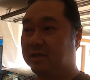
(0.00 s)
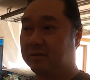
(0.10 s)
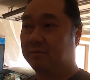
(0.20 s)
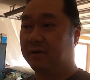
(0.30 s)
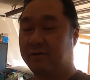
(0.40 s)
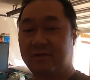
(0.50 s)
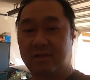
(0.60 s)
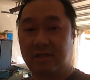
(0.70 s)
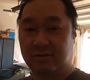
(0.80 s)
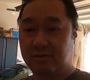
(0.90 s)
seen some previews
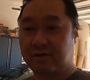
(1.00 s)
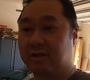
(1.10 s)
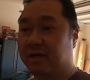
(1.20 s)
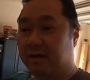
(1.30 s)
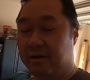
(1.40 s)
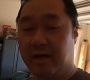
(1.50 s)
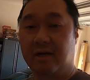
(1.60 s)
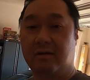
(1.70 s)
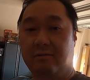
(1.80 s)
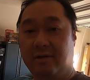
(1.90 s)
and teasers on the
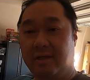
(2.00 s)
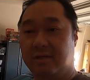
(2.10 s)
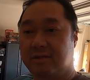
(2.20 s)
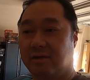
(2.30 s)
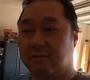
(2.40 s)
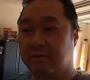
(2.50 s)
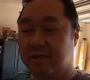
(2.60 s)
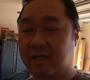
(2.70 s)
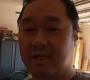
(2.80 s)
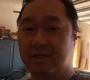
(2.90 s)
internet with it, so
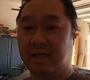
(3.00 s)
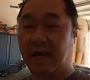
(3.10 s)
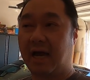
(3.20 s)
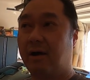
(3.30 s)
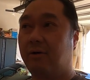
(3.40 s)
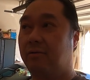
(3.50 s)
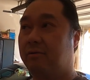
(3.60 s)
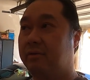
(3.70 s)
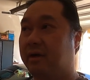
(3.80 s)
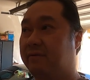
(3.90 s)
really excited to see
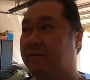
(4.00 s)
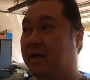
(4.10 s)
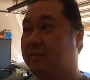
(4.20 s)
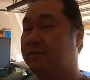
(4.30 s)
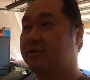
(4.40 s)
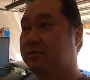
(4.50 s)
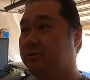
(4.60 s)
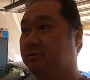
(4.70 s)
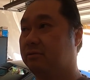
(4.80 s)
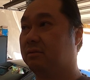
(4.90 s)
how they've been able
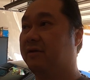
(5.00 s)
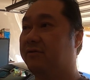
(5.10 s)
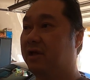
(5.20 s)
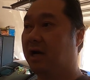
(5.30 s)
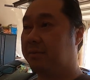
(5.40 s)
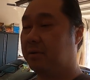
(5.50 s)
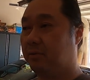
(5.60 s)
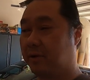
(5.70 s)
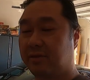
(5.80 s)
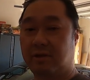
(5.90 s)
to level up
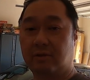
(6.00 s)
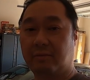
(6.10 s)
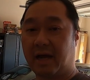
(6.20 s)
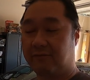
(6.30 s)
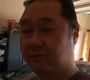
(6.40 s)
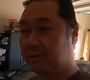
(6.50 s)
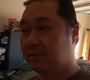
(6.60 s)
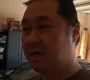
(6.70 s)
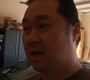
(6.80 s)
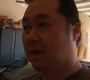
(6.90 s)
with the new
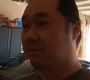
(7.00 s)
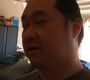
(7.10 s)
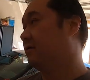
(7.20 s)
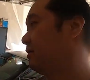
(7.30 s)
platform. But